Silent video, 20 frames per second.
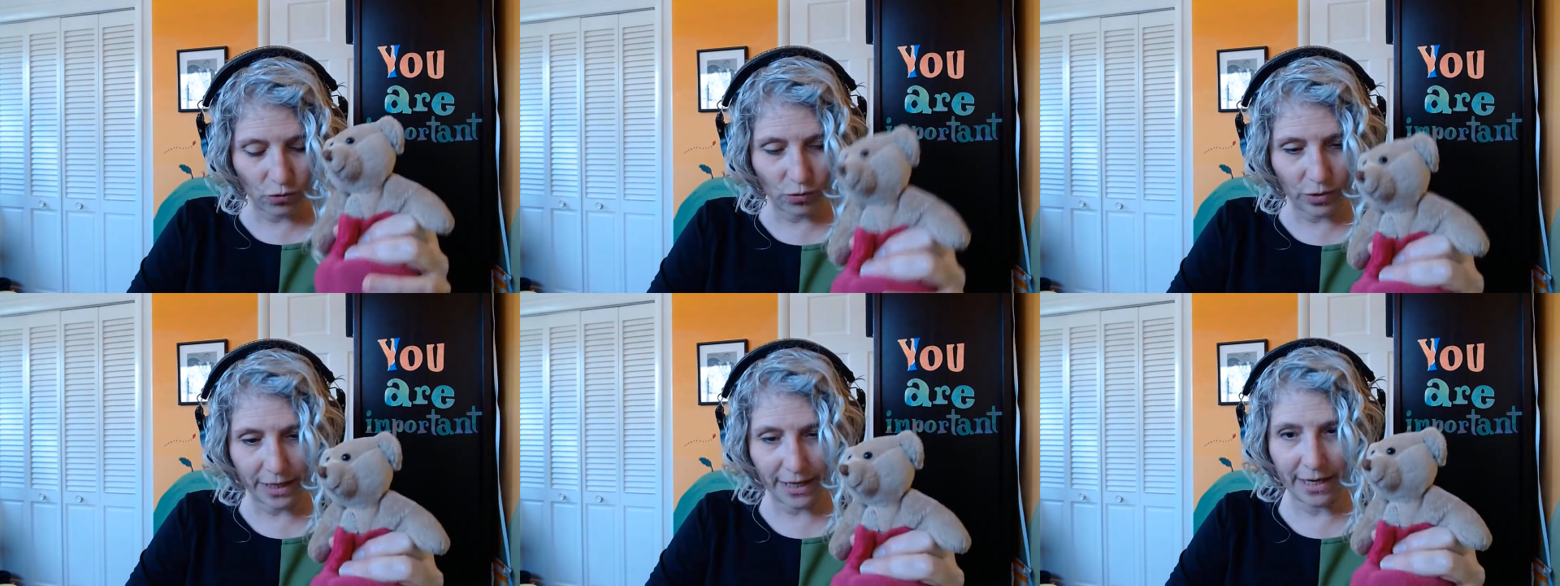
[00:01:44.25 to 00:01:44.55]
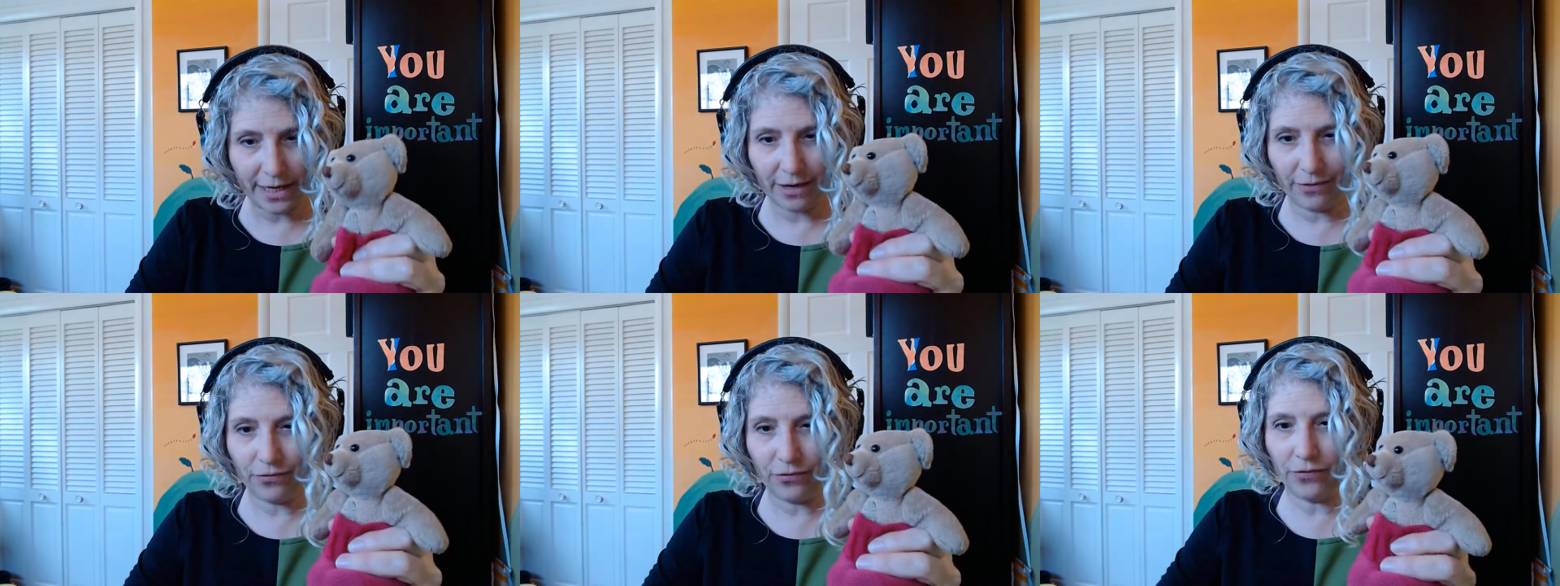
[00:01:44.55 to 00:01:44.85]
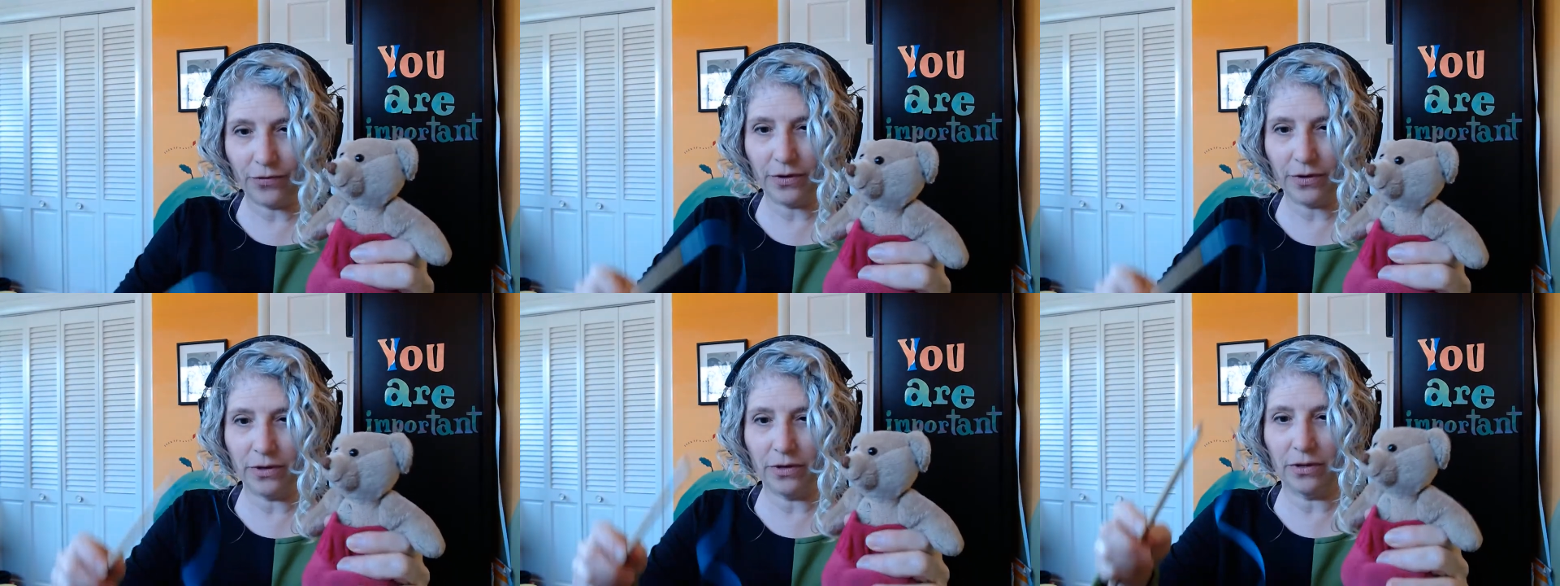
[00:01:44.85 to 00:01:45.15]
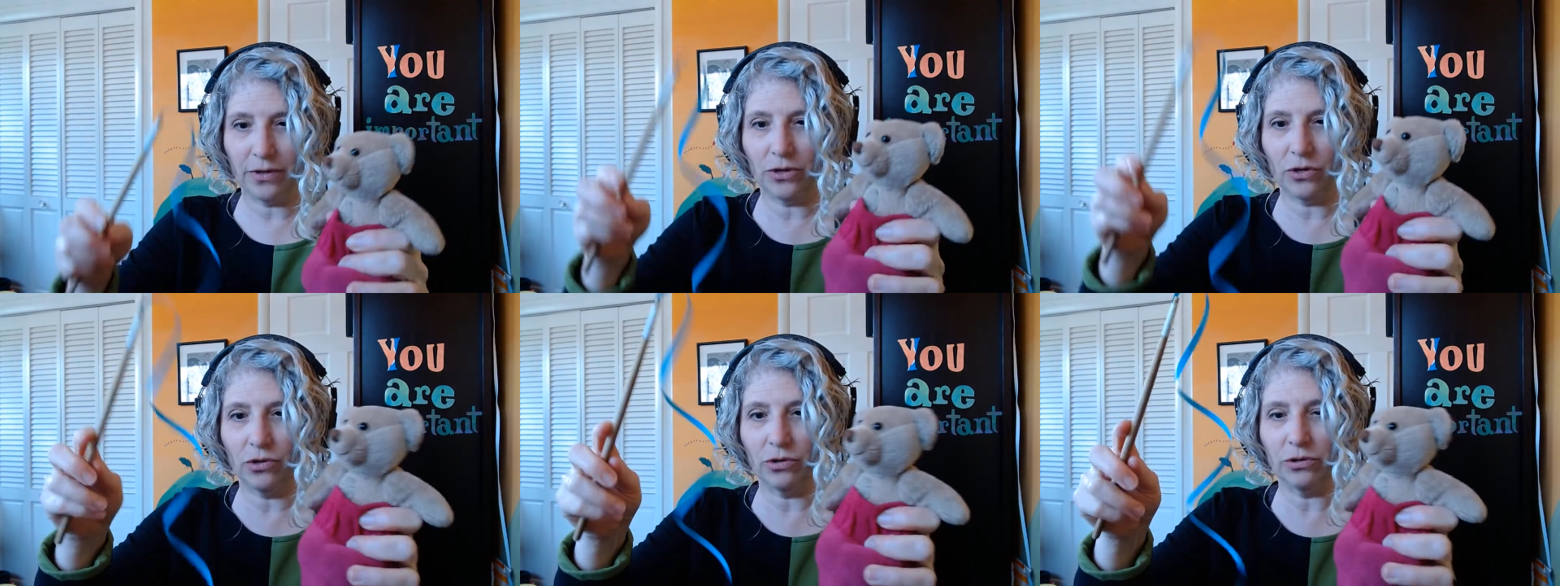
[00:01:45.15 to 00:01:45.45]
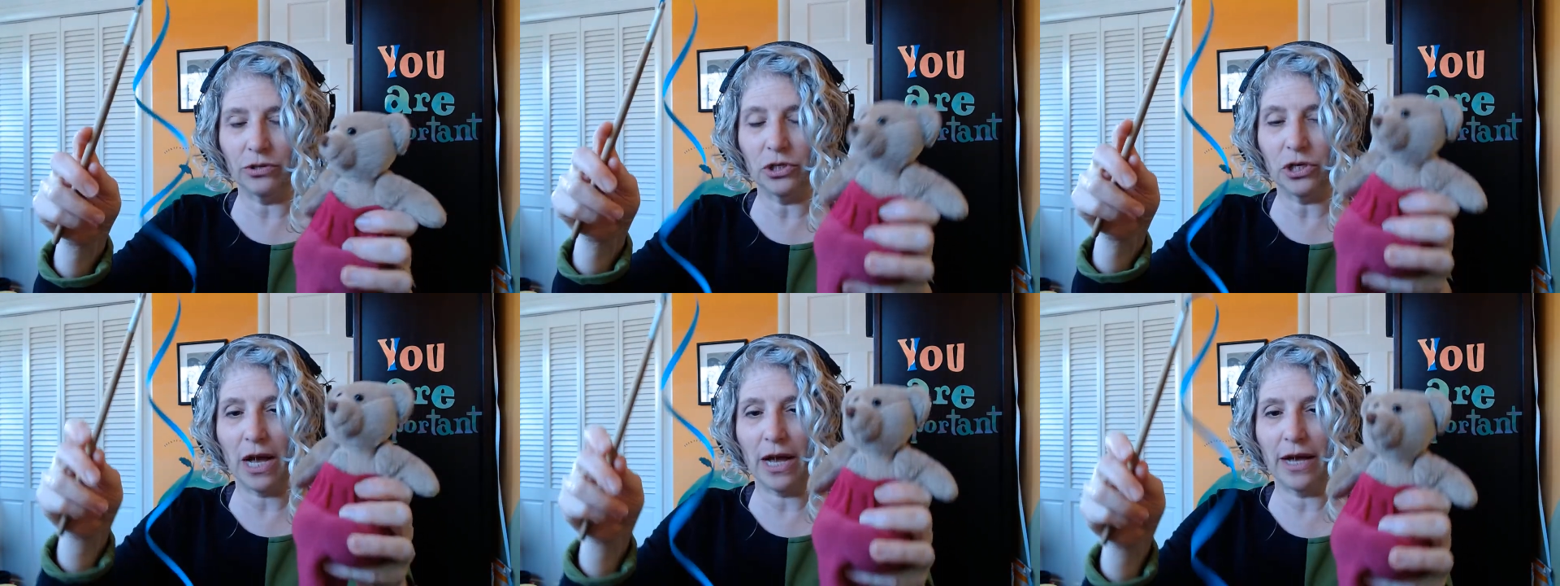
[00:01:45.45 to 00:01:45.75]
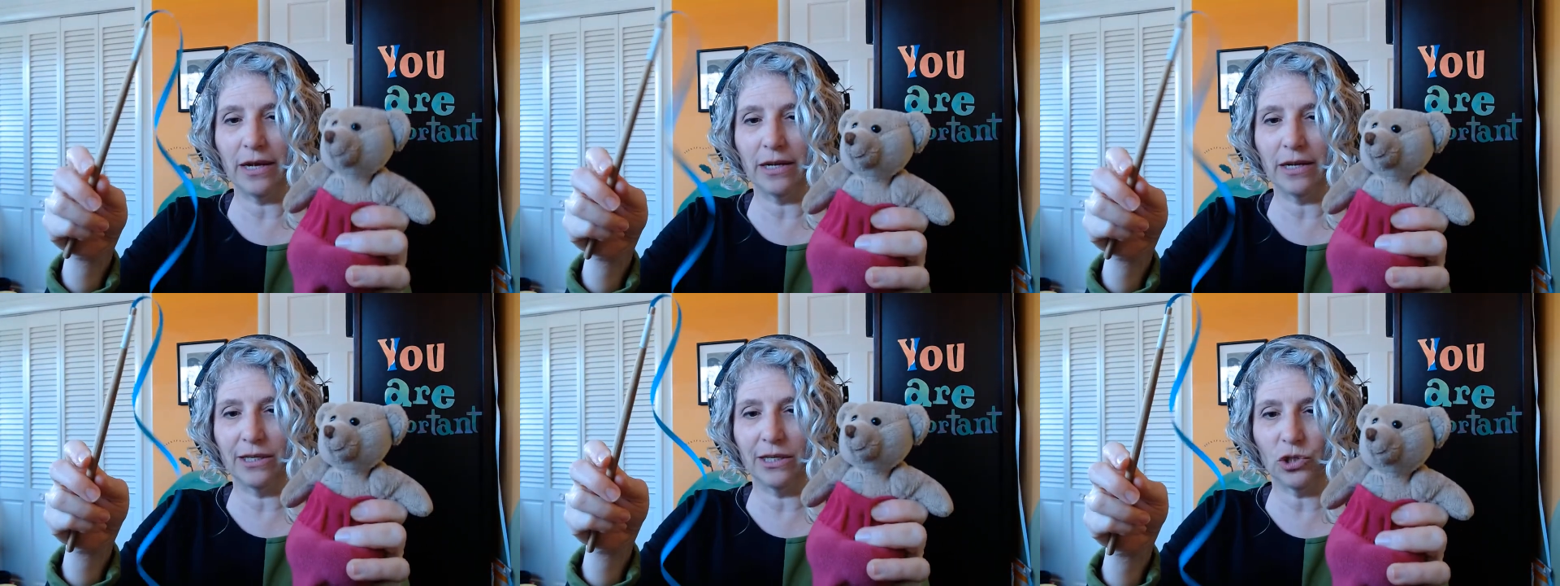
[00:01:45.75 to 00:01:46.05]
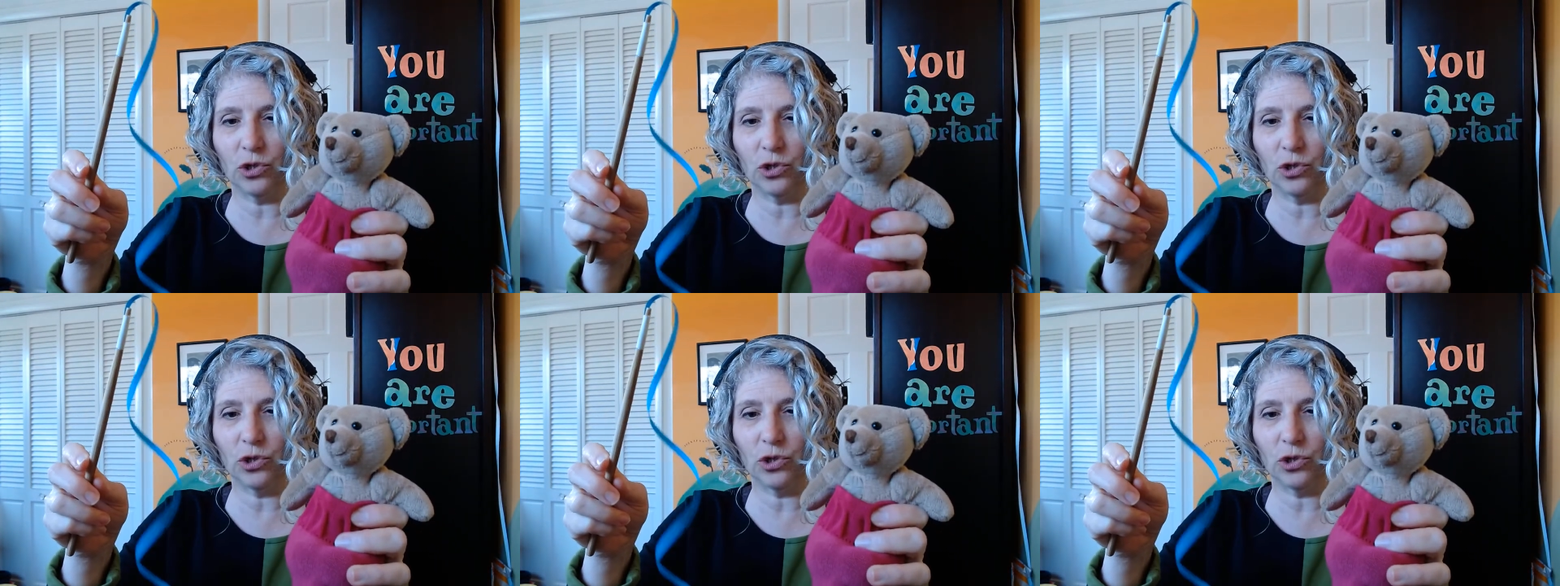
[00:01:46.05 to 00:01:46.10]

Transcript: would give your child a